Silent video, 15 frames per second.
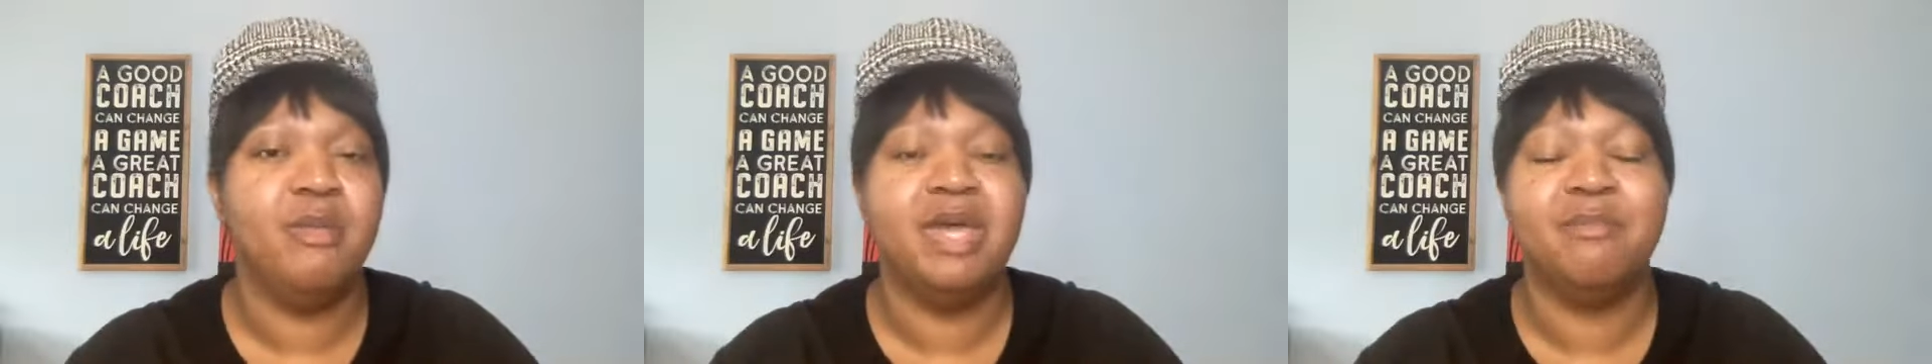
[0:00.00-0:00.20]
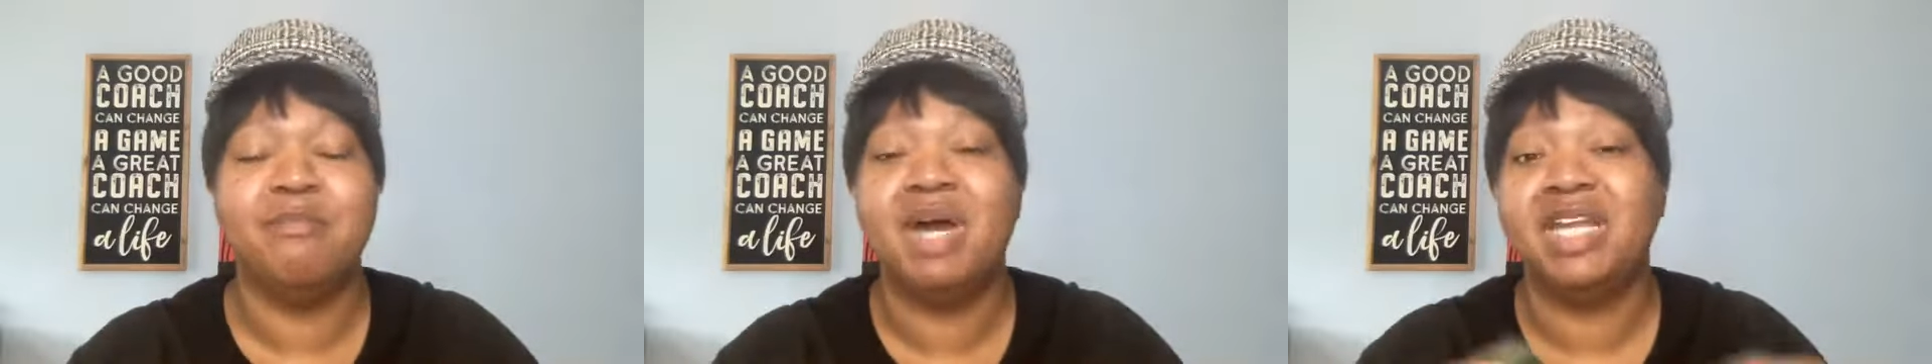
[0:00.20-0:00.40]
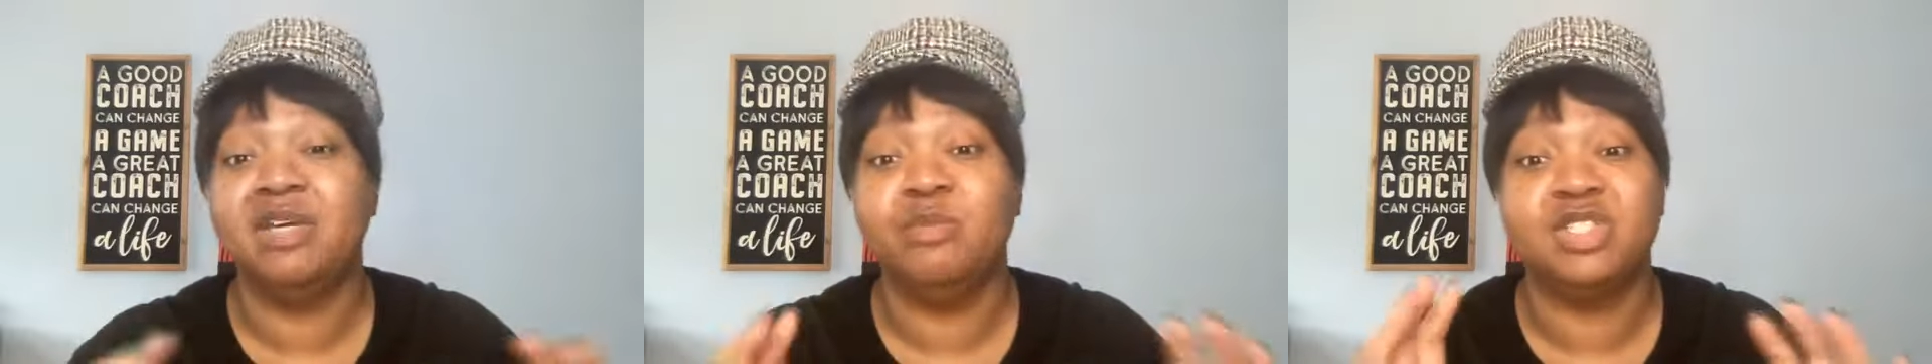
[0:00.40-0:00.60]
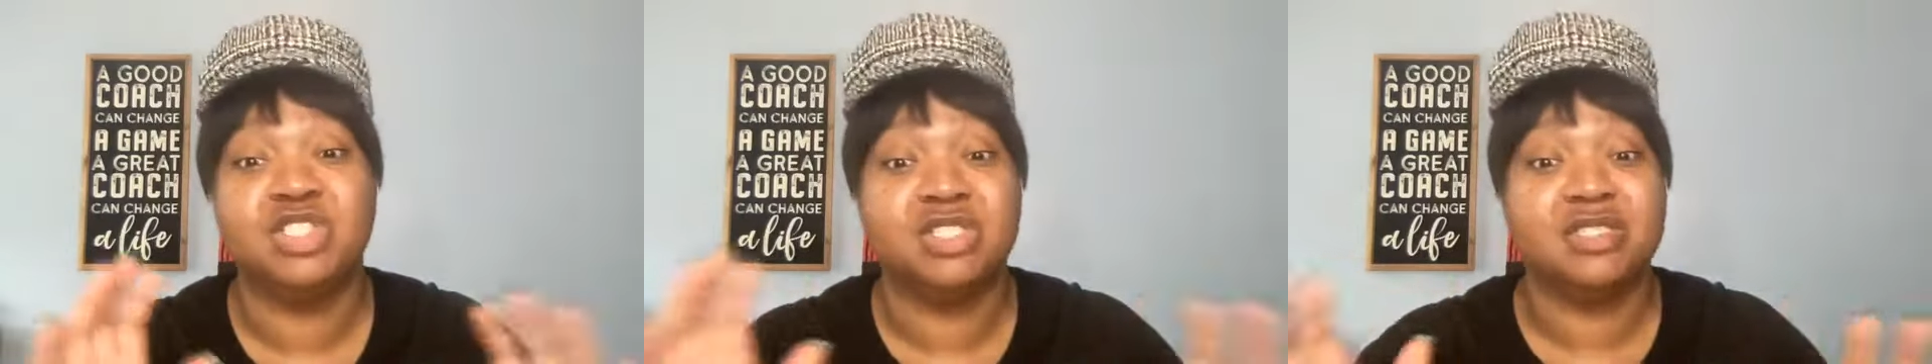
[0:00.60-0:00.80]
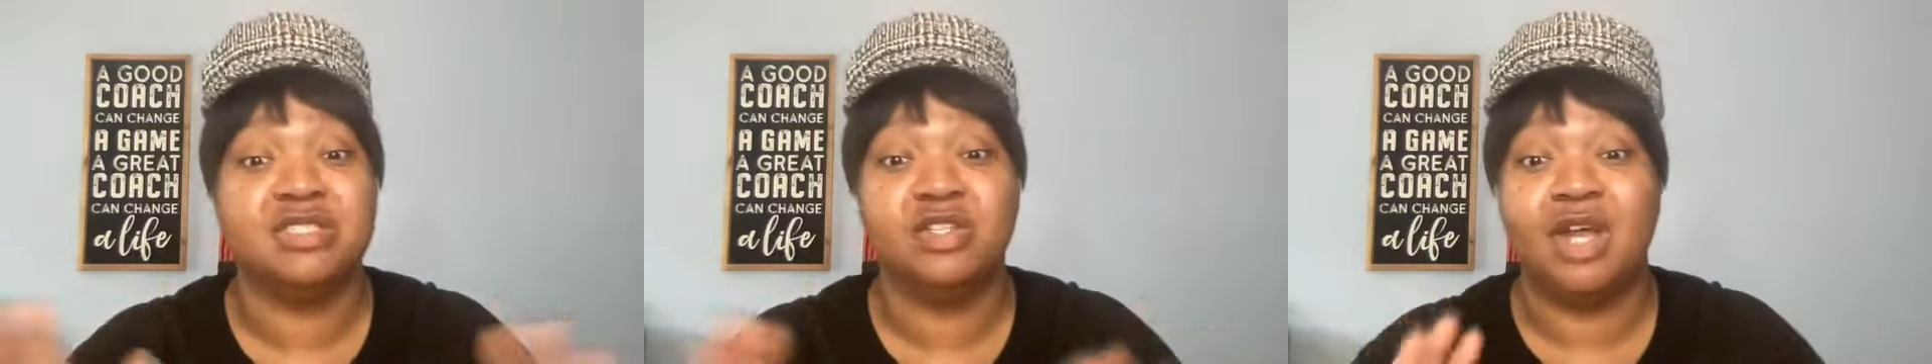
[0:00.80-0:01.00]
and money was
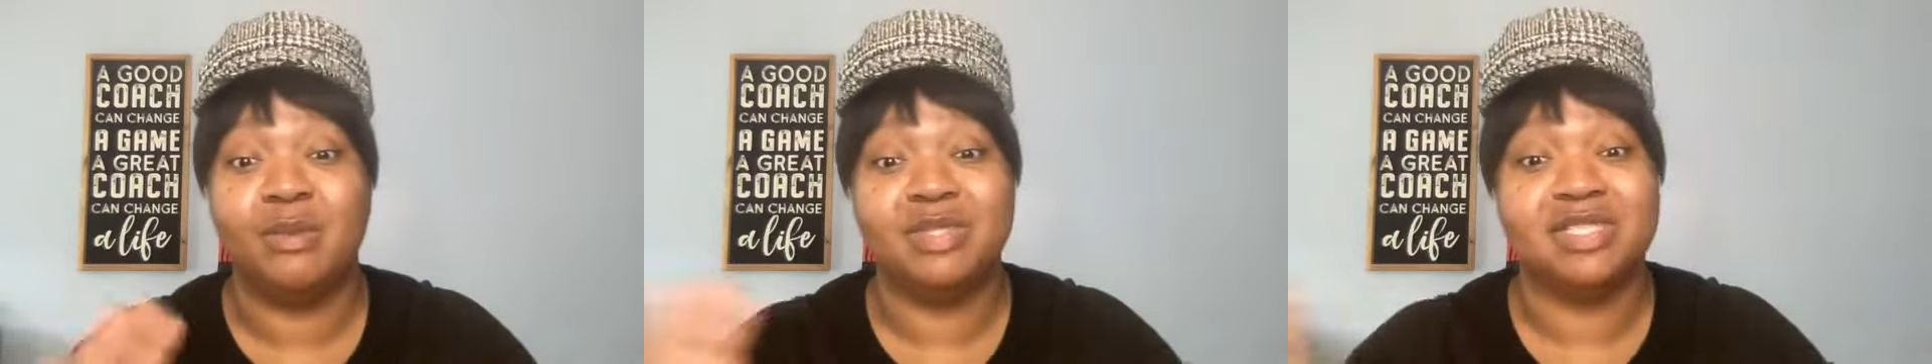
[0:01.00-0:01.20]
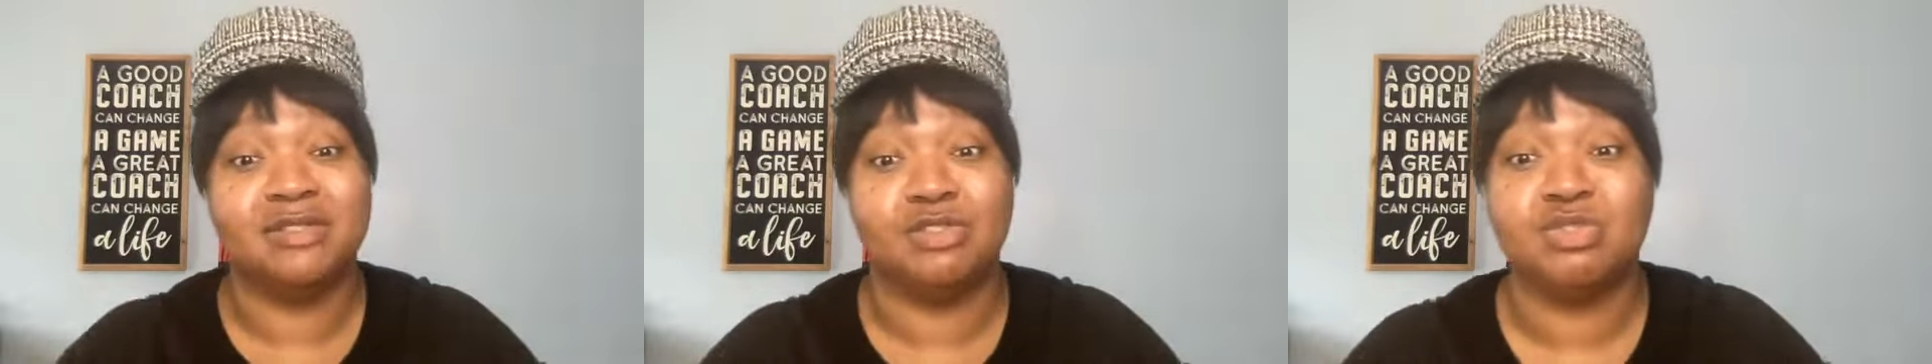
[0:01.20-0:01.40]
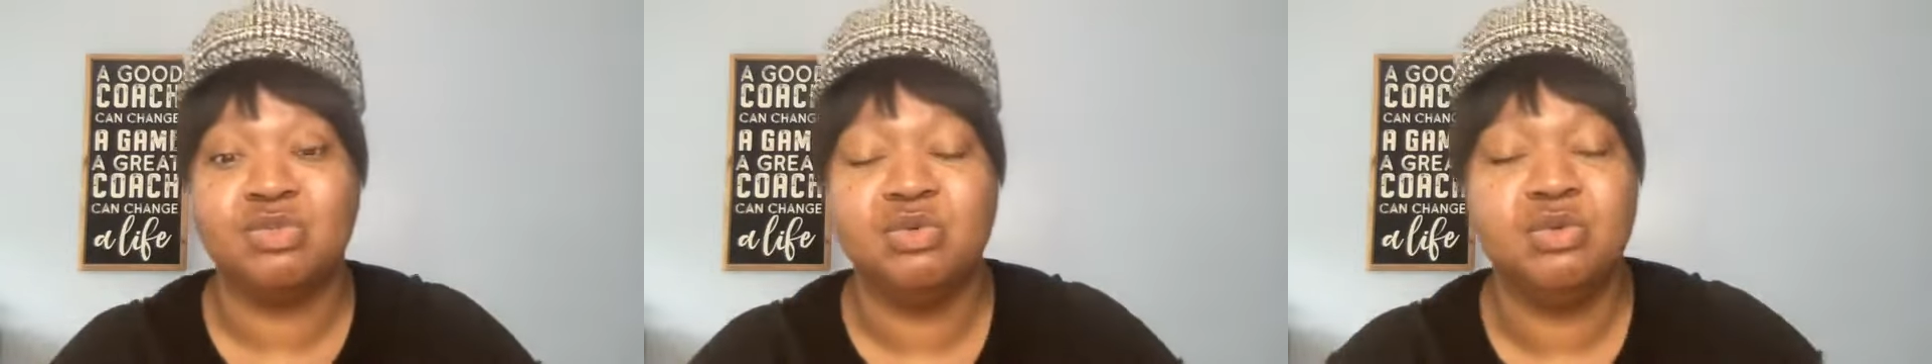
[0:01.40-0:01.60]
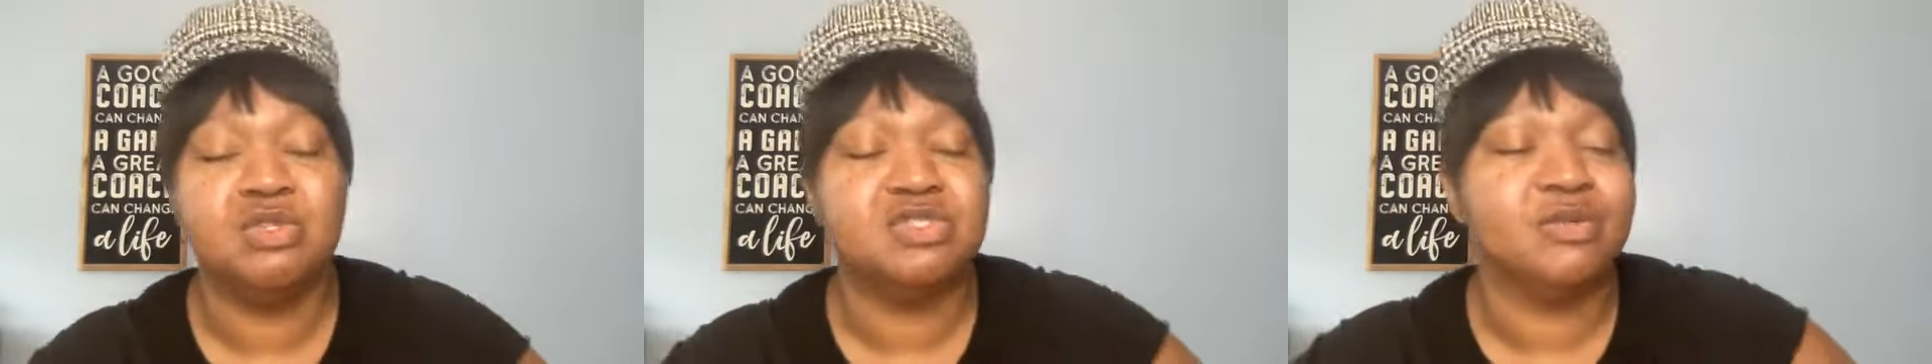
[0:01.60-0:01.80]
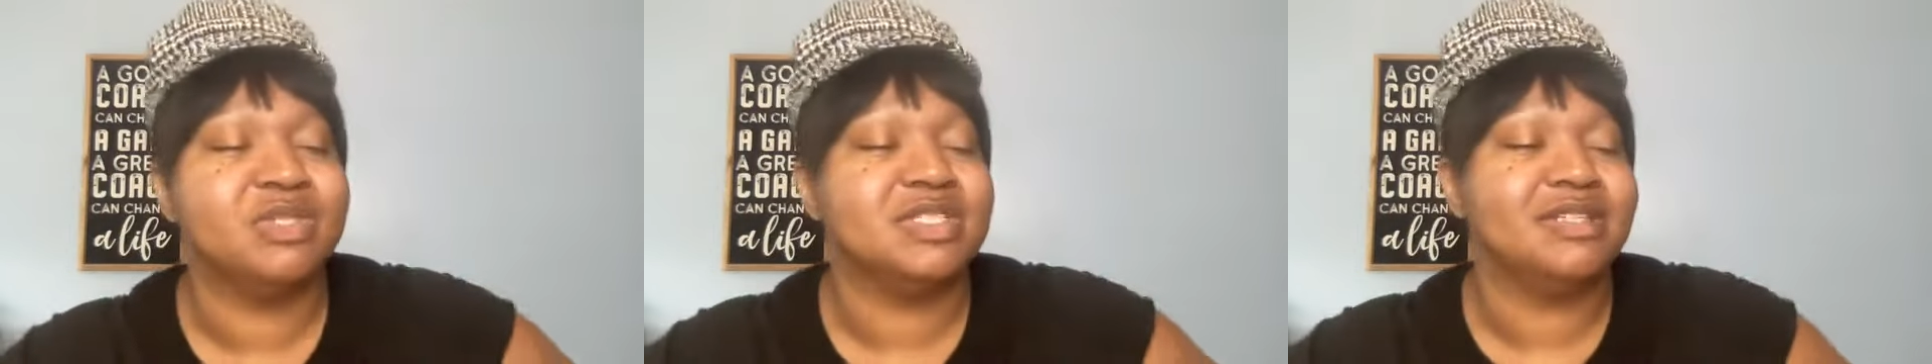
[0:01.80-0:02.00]
just, I was in school,
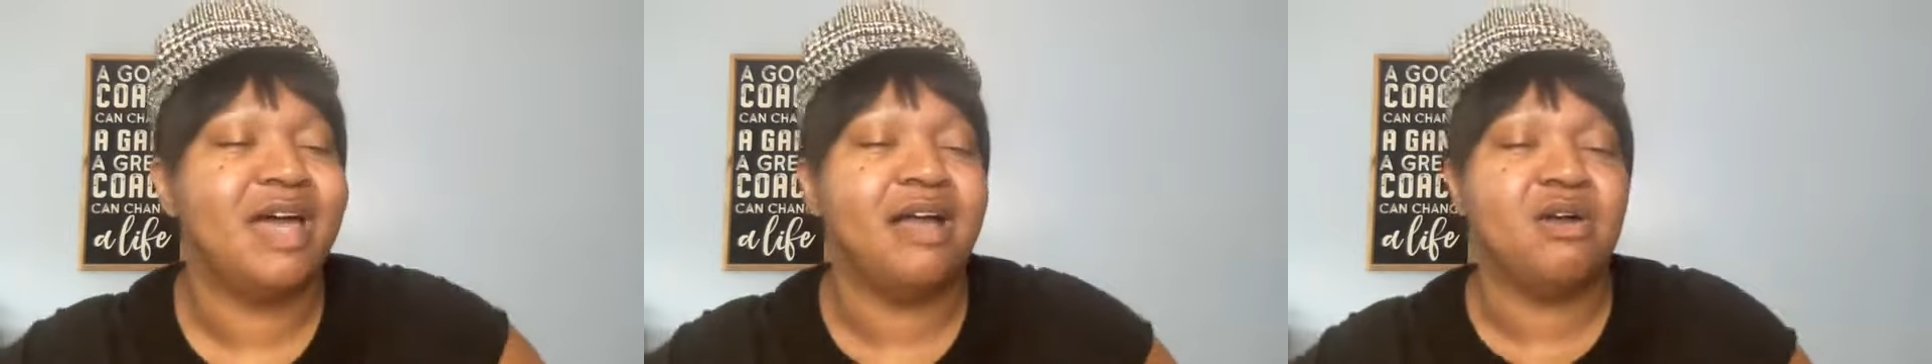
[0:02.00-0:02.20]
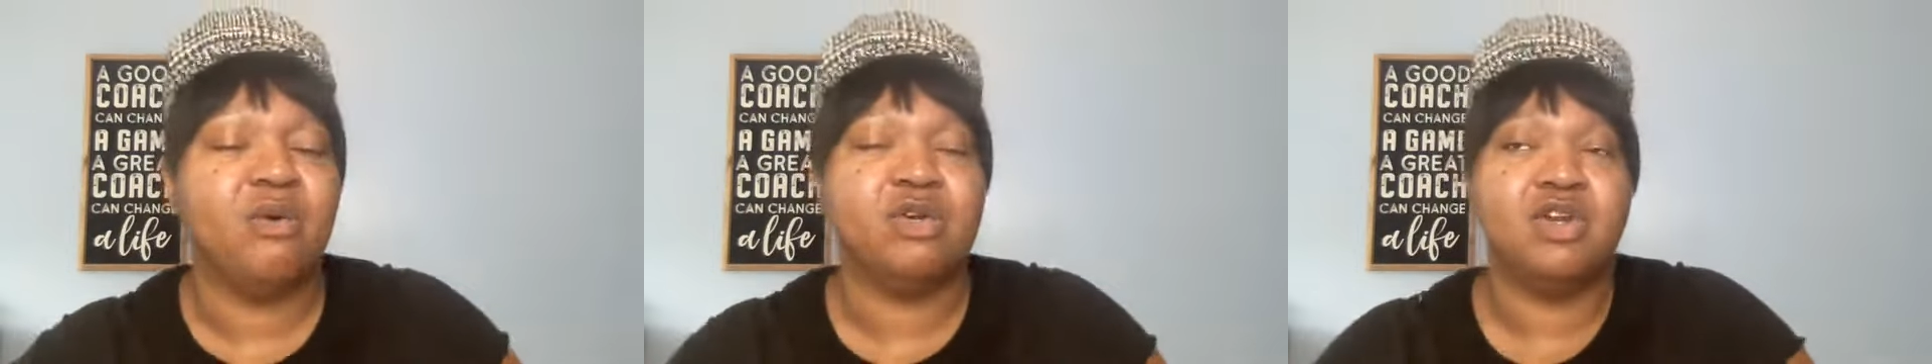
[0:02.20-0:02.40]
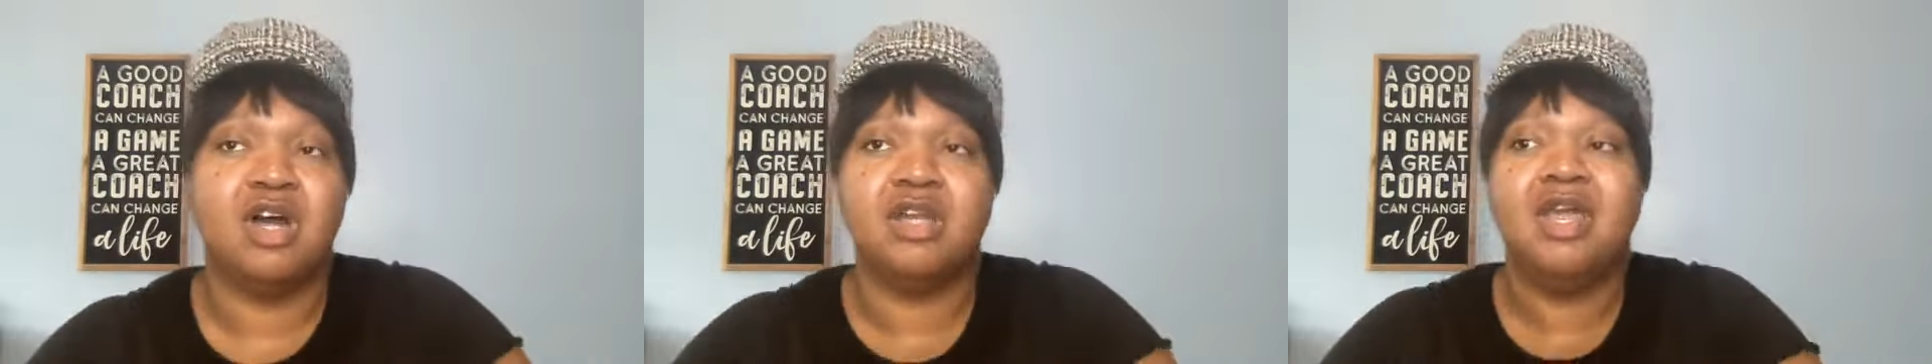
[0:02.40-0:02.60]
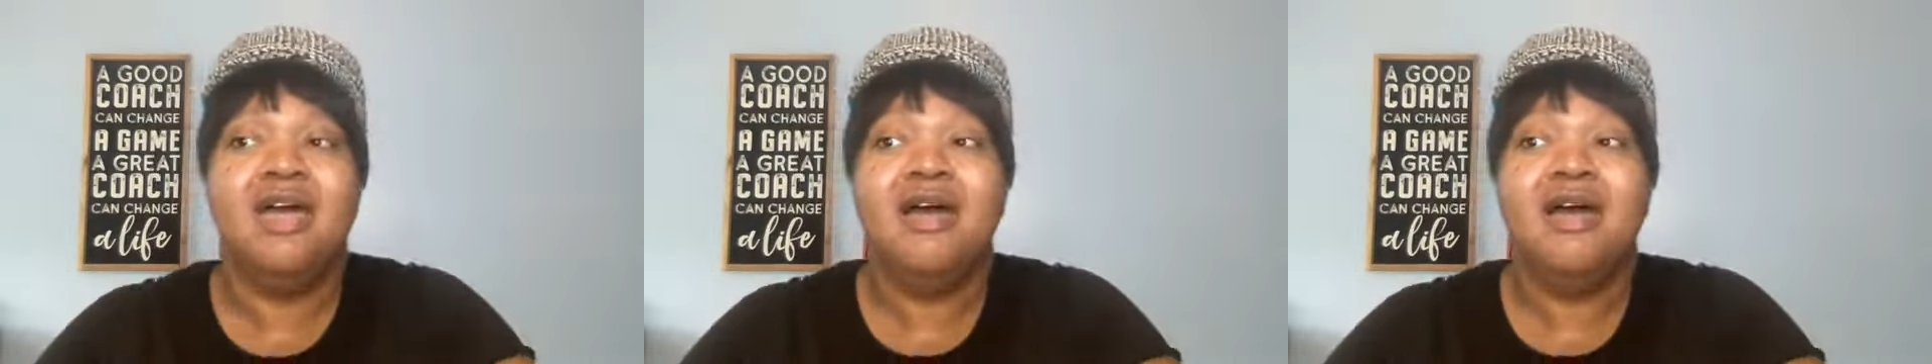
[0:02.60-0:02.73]
so there was a lot going on,